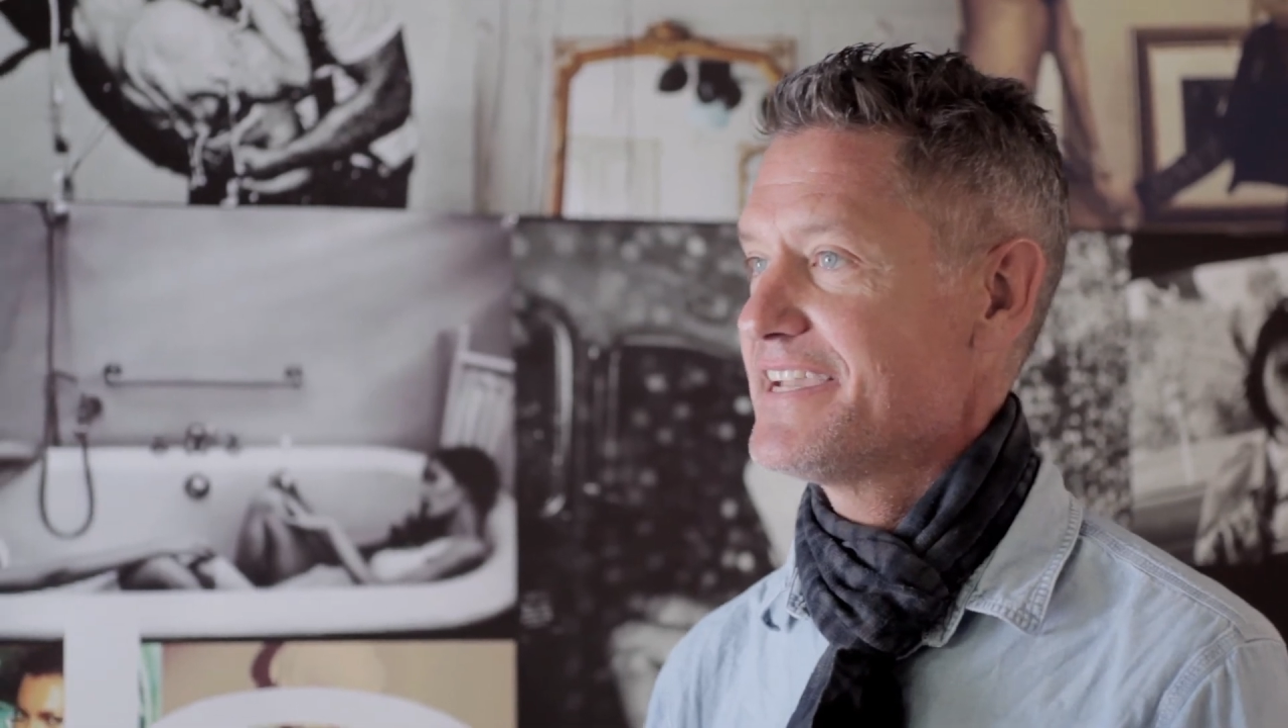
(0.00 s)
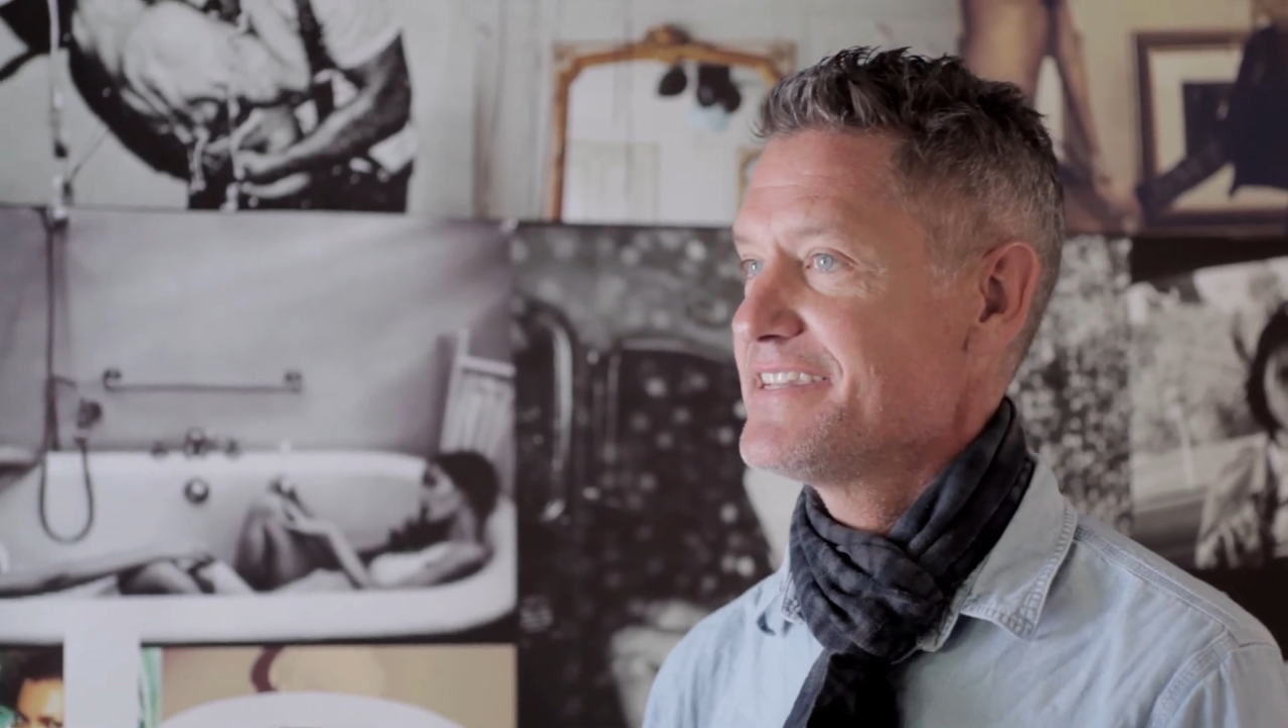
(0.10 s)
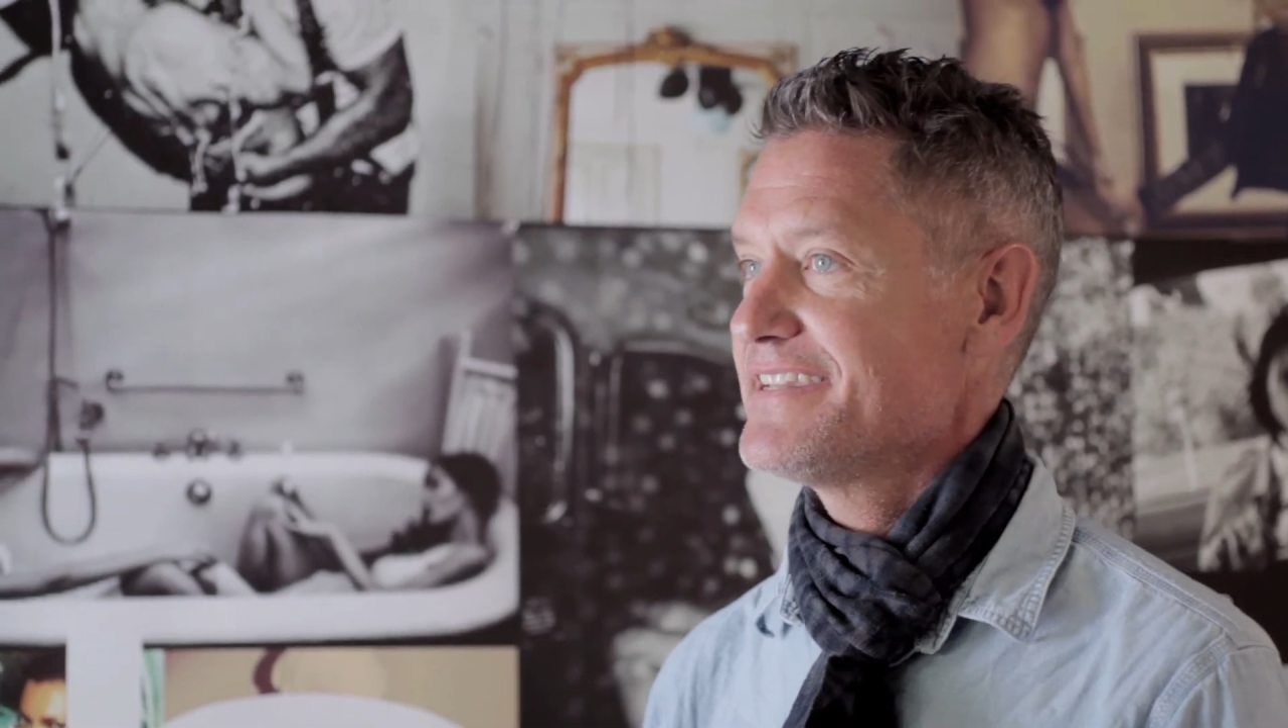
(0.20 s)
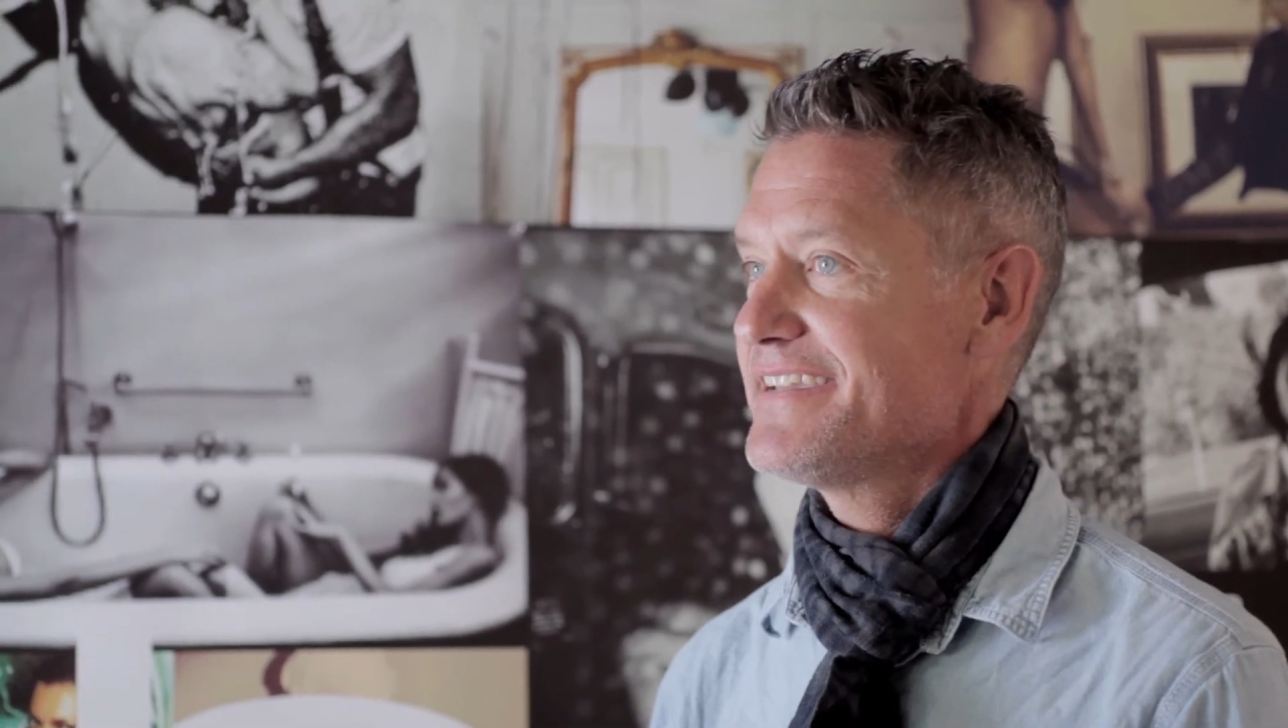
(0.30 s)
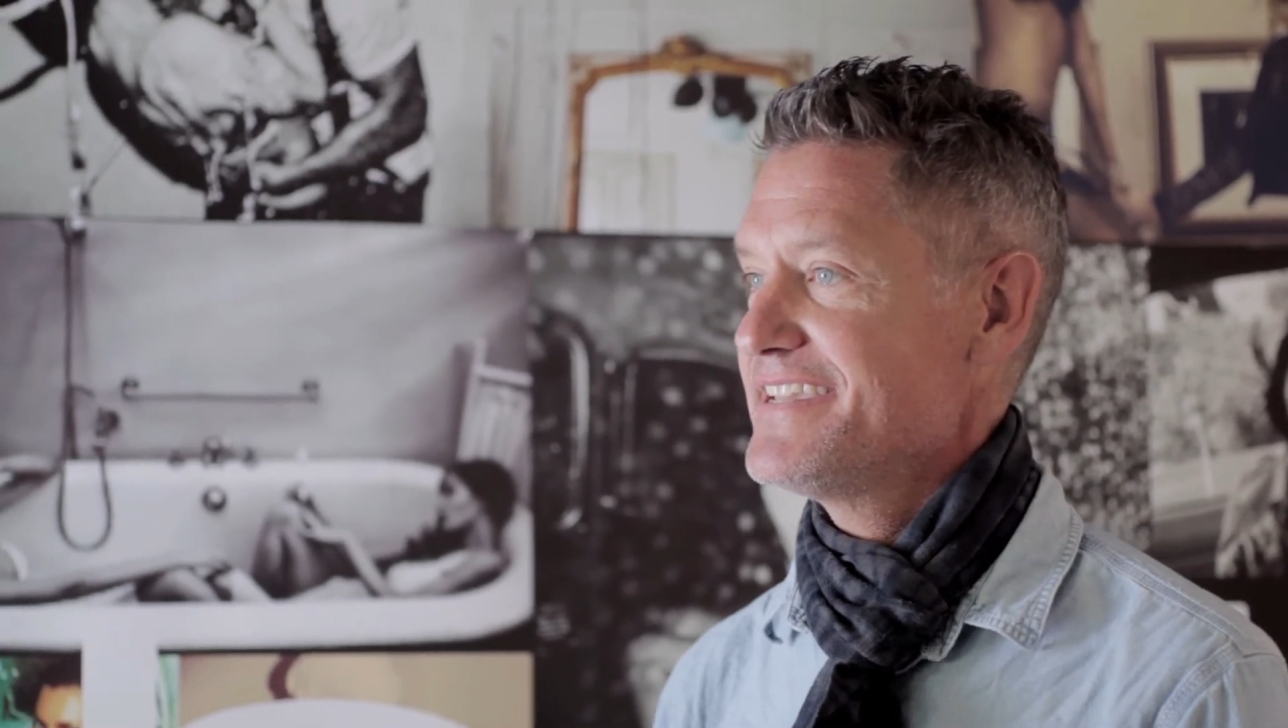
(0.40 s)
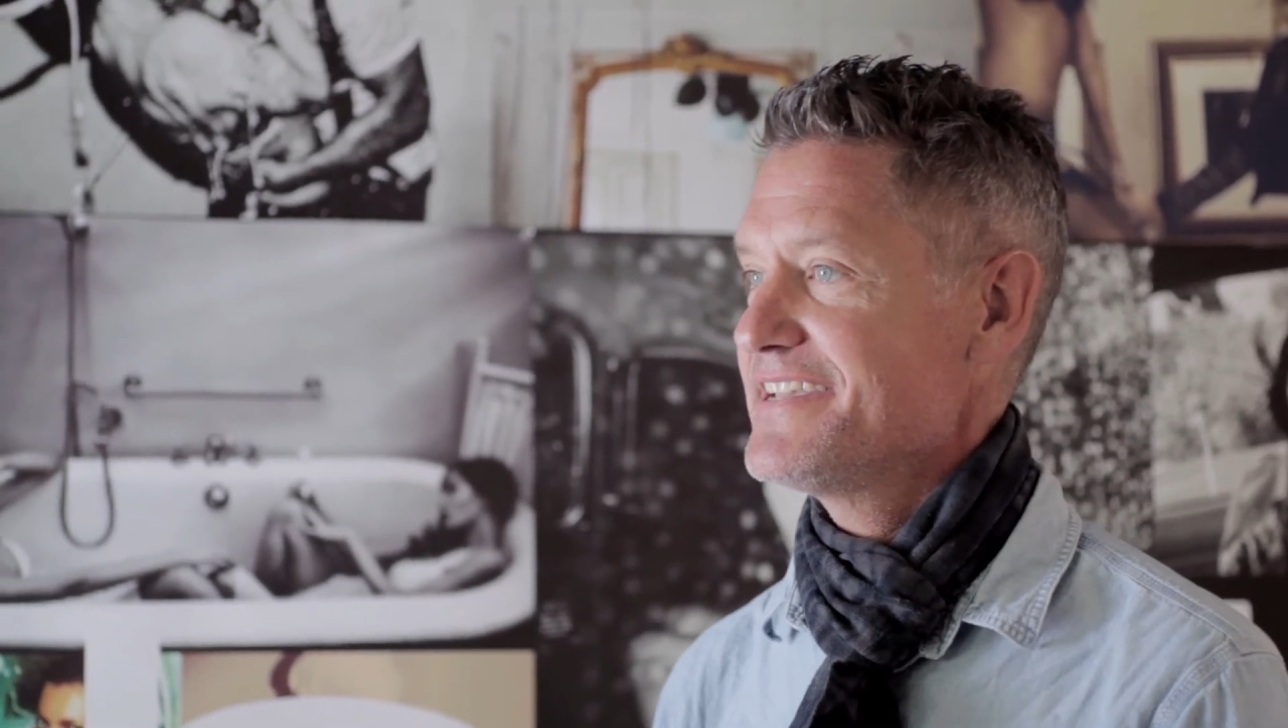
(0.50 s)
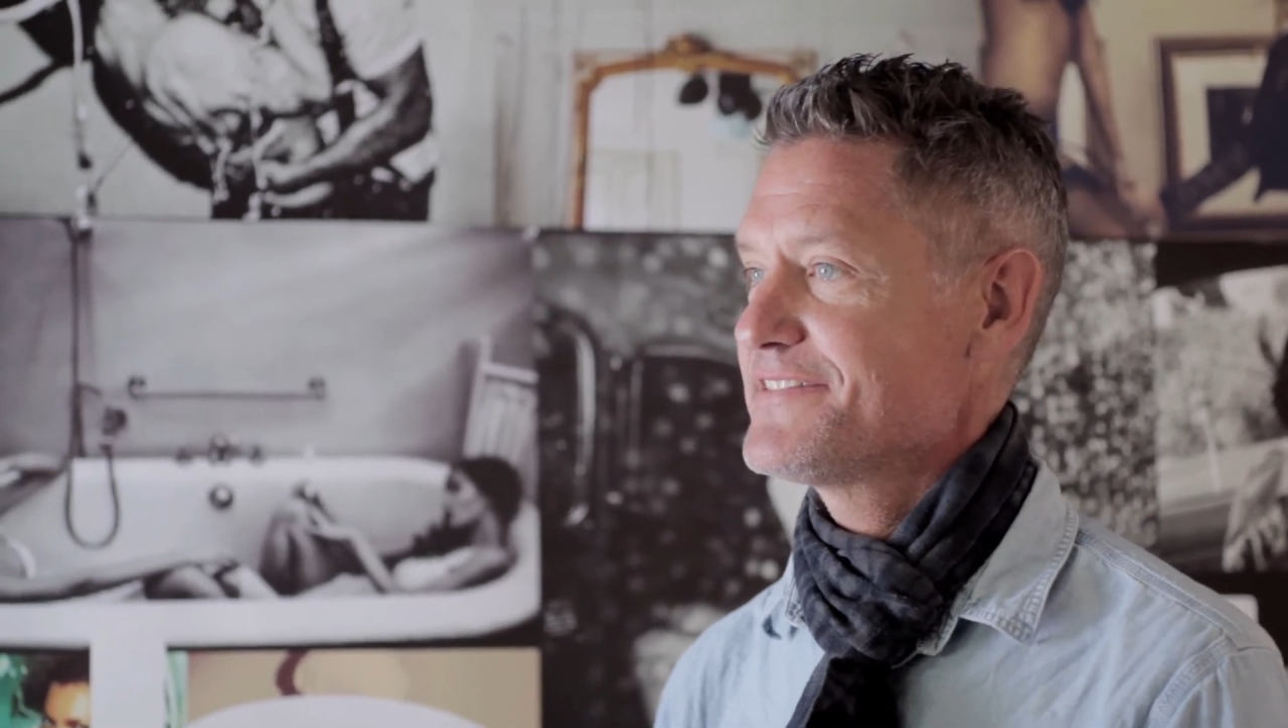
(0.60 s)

He